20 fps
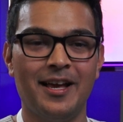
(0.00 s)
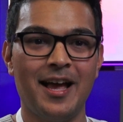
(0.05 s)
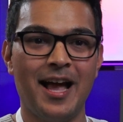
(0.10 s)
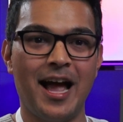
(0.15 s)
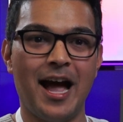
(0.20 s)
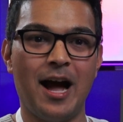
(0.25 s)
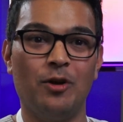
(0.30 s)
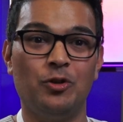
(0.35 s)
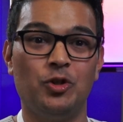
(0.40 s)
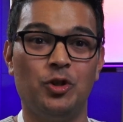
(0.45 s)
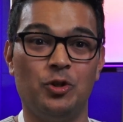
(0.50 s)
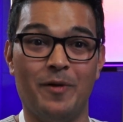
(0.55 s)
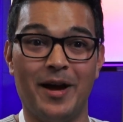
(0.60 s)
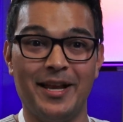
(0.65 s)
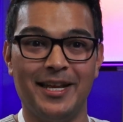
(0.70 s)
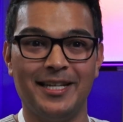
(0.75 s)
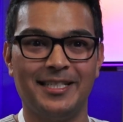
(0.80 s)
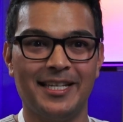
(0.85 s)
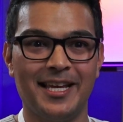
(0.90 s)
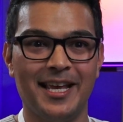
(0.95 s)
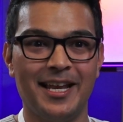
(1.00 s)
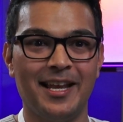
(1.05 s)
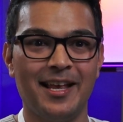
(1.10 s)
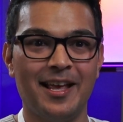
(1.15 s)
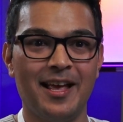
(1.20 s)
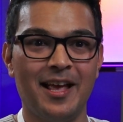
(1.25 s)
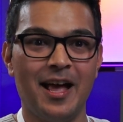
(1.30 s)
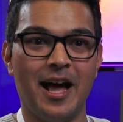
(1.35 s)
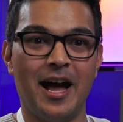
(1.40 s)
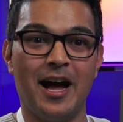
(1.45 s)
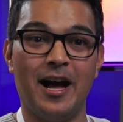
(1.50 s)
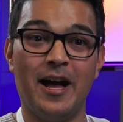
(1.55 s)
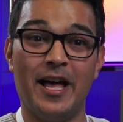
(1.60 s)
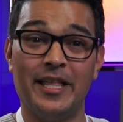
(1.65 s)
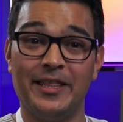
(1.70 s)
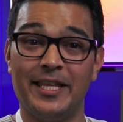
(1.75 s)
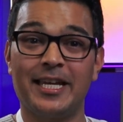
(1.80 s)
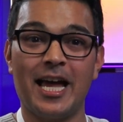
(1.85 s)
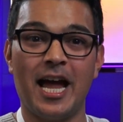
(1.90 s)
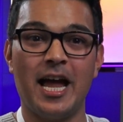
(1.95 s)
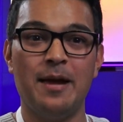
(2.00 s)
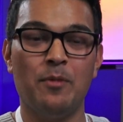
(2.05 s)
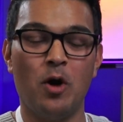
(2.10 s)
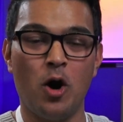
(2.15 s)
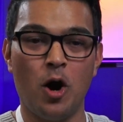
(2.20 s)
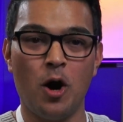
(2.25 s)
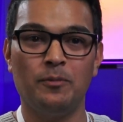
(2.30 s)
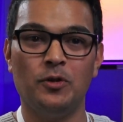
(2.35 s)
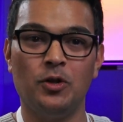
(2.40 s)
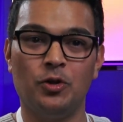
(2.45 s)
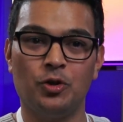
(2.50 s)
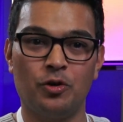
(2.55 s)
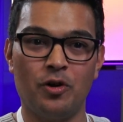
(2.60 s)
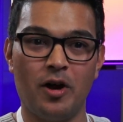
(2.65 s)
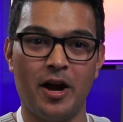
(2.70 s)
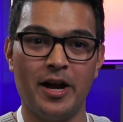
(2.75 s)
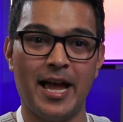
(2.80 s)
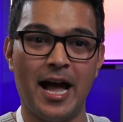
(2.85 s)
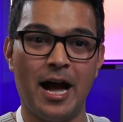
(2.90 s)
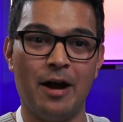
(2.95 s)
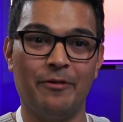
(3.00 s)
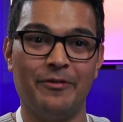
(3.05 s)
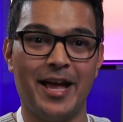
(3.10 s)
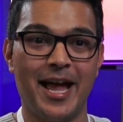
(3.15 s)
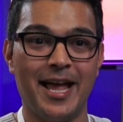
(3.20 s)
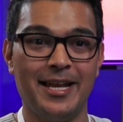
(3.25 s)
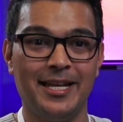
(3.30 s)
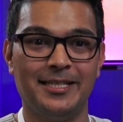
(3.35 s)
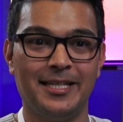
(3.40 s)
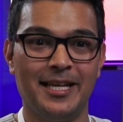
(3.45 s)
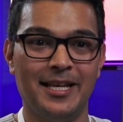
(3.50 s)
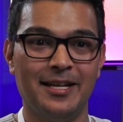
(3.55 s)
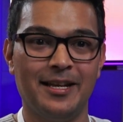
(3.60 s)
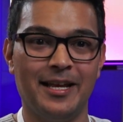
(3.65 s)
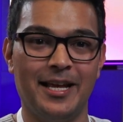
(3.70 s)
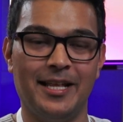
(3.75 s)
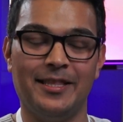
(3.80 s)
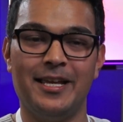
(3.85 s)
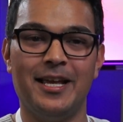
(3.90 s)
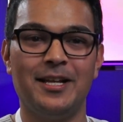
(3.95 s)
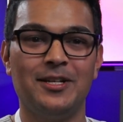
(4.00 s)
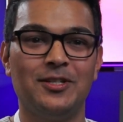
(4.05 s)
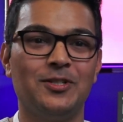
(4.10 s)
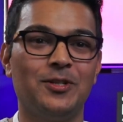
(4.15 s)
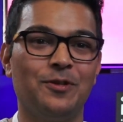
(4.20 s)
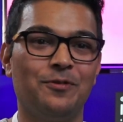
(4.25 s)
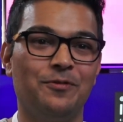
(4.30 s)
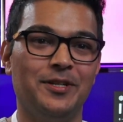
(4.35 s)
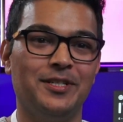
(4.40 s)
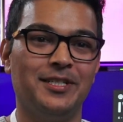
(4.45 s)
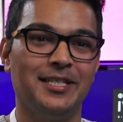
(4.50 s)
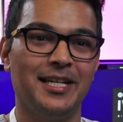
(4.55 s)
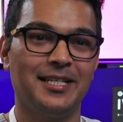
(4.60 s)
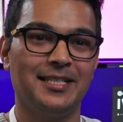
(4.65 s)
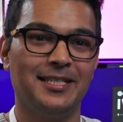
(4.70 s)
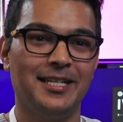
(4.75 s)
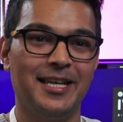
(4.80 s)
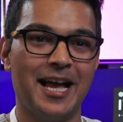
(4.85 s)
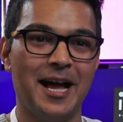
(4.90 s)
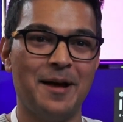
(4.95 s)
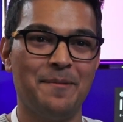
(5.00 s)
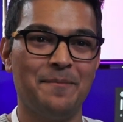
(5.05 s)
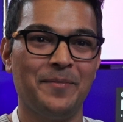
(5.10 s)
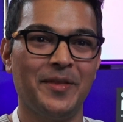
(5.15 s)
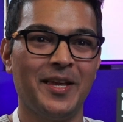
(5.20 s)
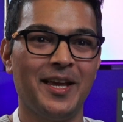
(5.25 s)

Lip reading: how to edit it, and they came up to try out editing in the Insta360 app.